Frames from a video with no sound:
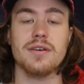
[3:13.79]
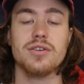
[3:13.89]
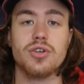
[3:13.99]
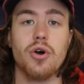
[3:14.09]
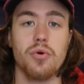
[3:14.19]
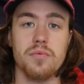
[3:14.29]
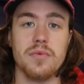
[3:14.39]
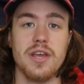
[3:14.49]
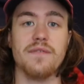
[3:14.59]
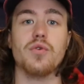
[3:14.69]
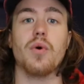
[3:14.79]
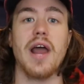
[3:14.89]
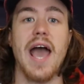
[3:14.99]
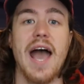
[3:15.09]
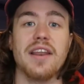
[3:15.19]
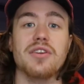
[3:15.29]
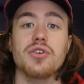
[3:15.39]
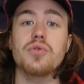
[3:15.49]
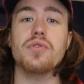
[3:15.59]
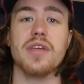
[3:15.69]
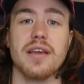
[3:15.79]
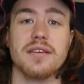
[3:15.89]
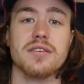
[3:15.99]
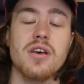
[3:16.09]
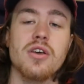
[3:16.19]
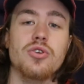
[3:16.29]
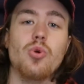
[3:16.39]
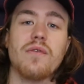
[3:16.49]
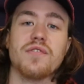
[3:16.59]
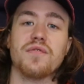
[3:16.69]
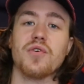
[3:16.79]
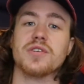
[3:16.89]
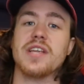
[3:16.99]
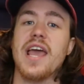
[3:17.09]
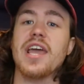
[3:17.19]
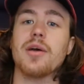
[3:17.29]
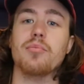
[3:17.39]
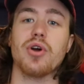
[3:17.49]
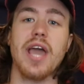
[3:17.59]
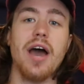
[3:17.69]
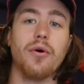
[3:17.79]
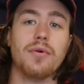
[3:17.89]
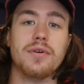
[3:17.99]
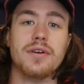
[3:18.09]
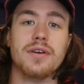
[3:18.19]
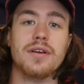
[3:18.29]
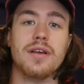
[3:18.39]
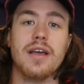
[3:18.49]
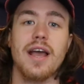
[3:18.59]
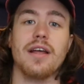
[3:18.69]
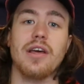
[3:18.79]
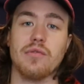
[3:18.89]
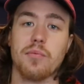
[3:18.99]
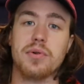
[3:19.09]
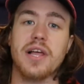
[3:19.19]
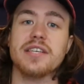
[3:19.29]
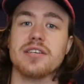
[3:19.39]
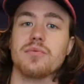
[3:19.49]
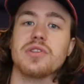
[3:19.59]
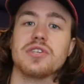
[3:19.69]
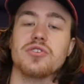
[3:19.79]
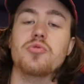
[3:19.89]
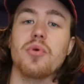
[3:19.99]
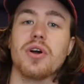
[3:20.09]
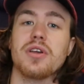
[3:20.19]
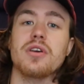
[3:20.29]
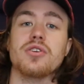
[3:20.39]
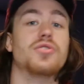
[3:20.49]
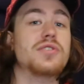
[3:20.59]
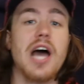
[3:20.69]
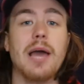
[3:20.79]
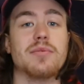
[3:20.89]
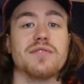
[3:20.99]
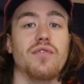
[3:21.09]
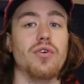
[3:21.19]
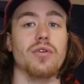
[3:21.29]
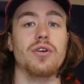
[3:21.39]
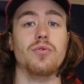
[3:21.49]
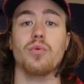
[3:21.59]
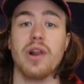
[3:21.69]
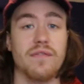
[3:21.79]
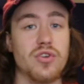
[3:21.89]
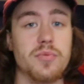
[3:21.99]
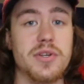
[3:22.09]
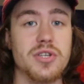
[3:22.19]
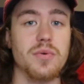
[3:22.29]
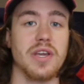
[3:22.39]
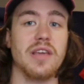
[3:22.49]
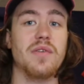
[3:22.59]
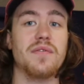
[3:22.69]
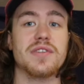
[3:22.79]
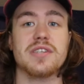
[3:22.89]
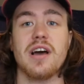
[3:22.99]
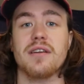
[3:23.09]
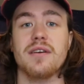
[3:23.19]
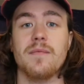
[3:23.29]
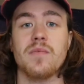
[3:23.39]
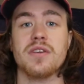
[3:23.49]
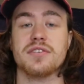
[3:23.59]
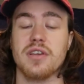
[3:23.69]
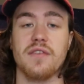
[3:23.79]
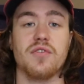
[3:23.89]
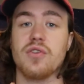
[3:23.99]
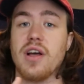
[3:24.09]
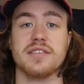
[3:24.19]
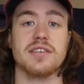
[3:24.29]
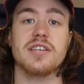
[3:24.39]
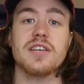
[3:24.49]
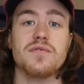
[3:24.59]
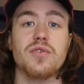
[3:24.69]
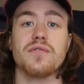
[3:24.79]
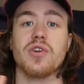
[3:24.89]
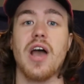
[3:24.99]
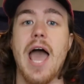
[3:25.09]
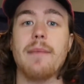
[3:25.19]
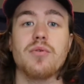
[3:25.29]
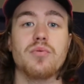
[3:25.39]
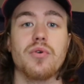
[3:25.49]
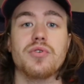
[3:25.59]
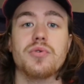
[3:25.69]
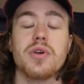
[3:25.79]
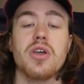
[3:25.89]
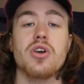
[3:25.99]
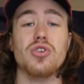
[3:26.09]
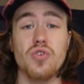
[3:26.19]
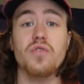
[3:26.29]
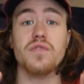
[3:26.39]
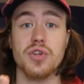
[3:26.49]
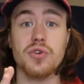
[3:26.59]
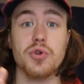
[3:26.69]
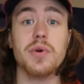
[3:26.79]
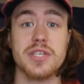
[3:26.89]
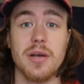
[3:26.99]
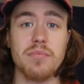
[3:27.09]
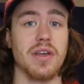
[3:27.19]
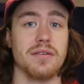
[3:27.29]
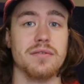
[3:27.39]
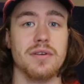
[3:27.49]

So if you want to add in new things, you have to first take a book out and replace it with this new book. Your time is full. Whatever you've been doing, even if if you're not successful, if you're not happy with what you're doing, you're doing something.